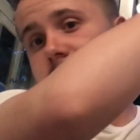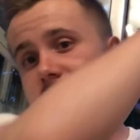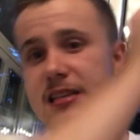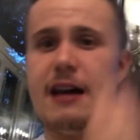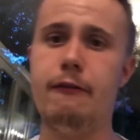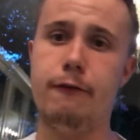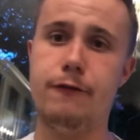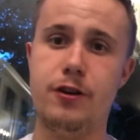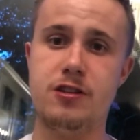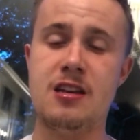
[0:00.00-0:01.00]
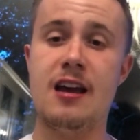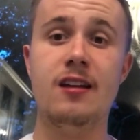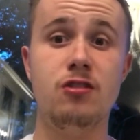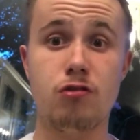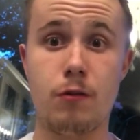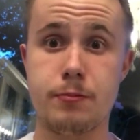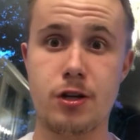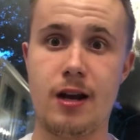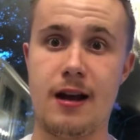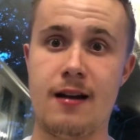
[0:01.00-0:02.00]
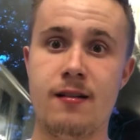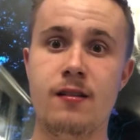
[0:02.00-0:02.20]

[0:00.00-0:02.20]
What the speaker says: Telford in Shropshire.